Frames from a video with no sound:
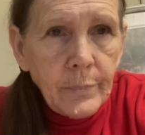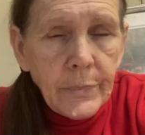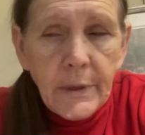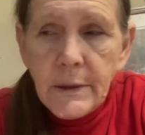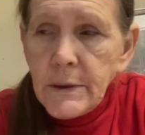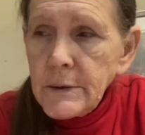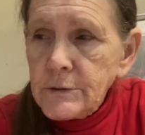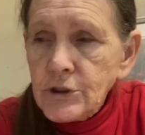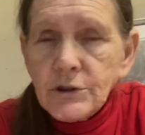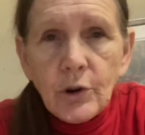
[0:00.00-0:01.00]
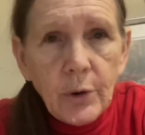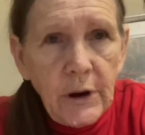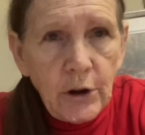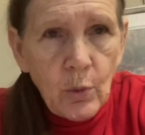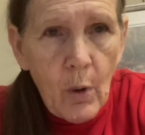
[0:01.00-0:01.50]
This is just
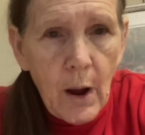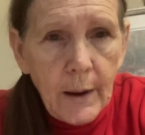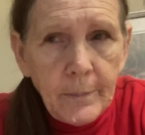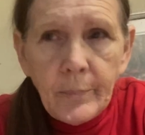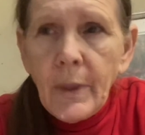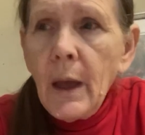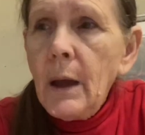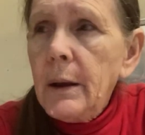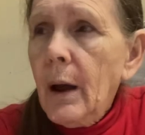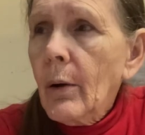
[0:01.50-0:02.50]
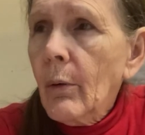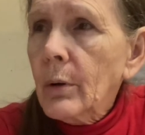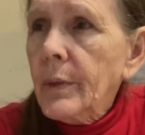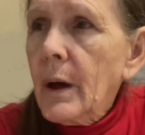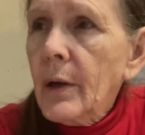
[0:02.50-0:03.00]
green twine. Now
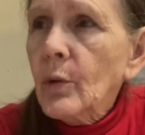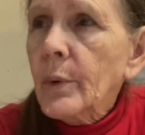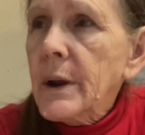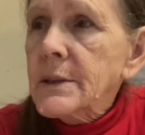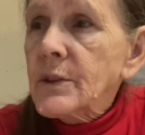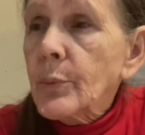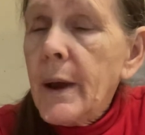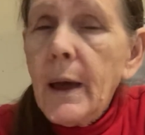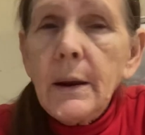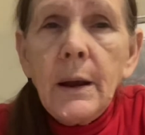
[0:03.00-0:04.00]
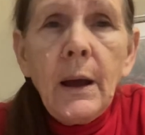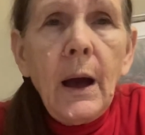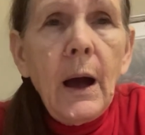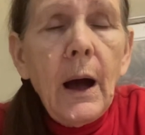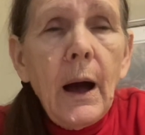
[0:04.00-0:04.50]
on the other one it's red.
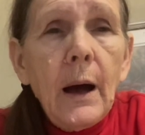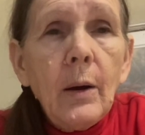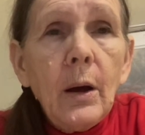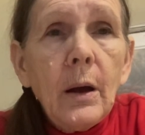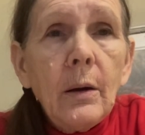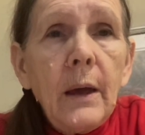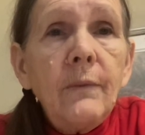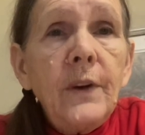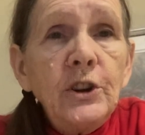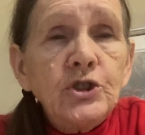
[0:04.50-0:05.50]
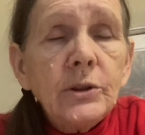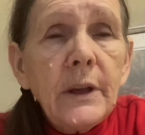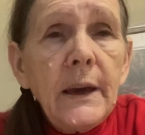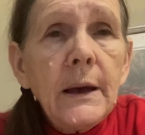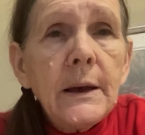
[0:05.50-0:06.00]

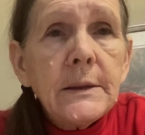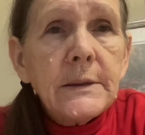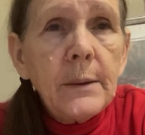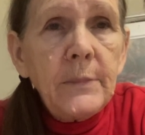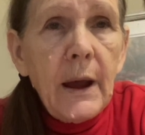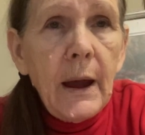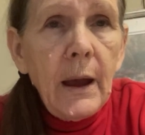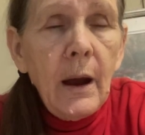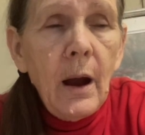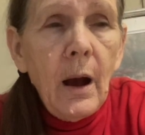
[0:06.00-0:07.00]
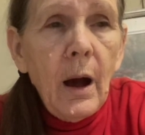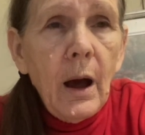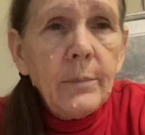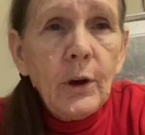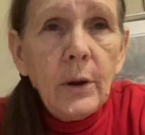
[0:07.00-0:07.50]
Eventually, someday,
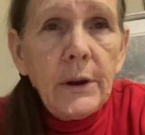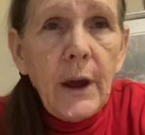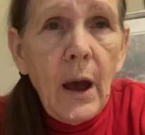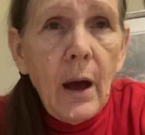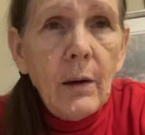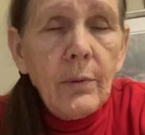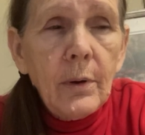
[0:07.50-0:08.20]
I'm going to have